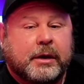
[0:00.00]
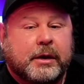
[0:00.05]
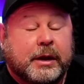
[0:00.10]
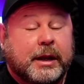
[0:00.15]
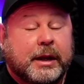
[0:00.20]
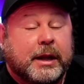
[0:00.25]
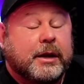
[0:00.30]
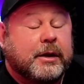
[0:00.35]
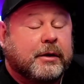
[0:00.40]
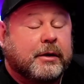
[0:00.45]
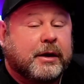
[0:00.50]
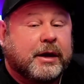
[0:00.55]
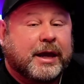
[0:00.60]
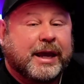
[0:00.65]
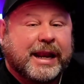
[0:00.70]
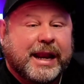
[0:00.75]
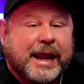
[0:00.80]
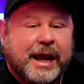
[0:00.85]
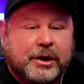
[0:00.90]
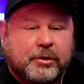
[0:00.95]
you need to
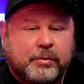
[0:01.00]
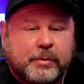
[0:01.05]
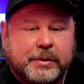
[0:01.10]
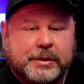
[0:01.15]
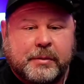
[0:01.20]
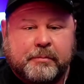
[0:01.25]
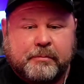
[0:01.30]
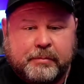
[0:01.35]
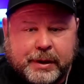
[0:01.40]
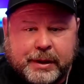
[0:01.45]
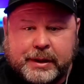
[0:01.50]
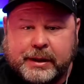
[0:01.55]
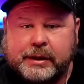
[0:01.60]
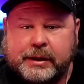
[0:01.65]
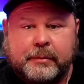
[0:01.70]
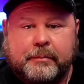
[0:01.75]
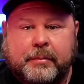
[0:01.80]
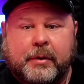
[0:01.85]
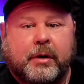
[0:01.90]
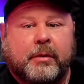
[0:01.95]
connect with the billing
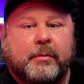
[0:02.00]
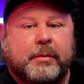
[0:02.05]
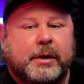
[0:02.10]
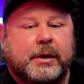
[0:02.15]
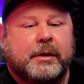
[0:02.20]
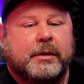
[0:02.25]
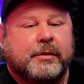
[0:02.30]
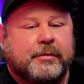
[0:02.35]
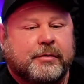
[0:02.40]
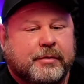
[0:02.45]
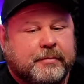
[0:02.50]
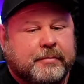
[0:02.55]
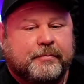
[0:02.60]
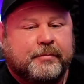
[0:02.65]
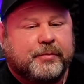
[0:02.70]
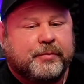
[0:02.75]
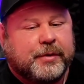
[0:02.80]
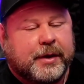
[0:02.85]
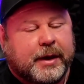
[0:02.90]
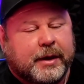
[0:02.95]
department. And this
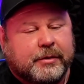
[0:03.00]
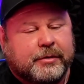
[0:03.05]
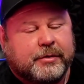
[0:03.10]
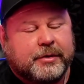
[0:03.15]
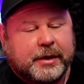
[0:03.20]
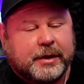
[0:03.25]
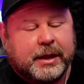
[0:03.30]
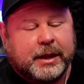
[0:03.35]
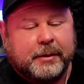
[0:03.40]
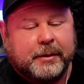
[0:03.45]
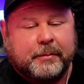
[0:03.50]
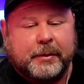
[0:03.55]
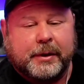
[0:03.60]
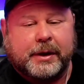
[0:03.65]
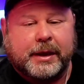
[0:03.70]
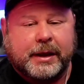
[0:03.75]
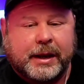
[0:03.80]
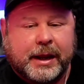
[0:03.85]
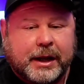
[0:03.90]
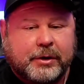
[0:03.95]
sounds silly, but
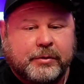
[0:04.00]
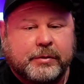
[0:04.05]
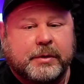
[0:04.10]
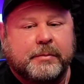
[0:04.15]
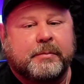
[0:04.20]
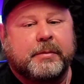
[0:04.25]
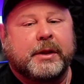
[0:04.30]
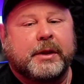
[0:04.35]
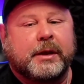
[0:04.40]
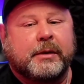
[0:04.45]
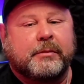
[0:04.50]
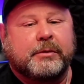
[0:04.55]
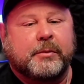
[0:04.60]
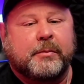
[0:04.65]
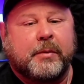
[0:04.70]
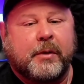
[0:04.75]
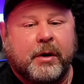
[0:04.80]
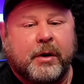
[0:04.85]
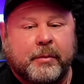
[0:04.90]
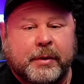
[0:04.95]
connect with the billing
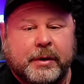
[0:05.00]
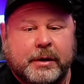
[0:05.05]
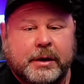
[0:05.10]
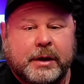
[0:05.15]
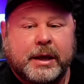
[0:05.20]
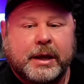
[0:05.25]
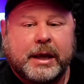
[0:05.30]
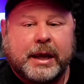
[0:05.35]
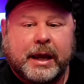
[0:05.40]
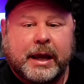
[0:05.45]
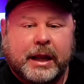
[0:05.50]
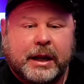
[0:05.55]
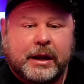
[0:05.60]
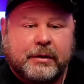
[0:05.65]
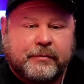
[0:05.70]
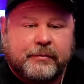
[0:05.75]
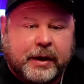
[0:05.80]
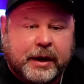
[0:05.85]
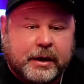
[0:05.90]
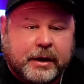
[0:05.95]
department in
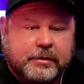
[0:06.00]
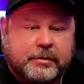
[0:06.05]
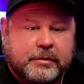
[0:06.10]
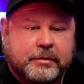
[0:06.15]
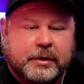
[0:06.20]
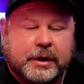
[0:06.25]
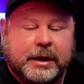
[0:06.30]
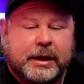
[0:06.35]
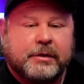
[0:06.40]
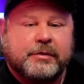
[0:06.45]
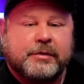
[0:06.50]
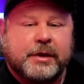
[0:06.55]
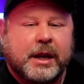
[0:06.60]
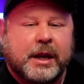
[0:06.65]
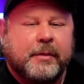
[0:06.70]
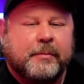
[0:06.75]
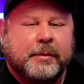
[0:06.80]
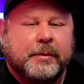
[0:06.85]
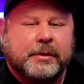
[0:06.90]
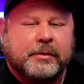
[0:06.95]
advance to get
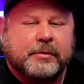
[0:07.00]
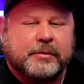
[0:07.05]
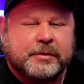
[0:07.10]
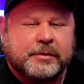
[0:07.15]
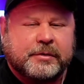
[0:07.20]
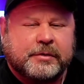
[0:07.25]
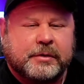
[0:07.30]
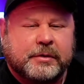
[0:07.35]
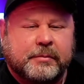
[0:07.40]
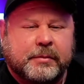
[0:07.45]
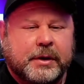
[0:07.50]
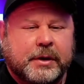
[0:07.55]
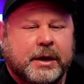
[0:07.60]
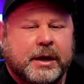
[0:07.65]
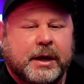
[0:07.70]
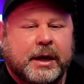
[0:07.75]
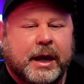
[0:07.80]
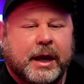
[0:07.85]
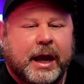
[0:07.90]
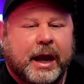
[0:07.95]
set up in their system.
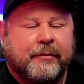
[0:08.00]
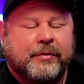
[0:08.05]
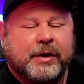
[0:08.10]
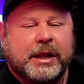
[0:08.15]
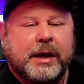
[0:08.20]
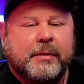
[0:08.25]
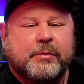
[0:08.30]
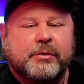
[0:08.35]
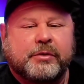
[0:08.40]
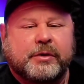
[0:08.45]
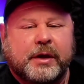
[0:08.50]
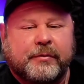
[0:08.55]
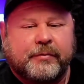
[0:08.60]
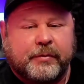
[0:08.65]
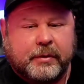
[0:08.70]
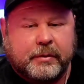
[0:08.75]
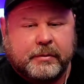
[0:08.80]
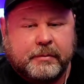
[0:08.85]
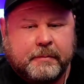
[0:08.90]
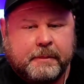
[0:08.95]
Every label's
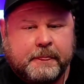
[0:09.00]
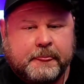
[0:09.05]
different,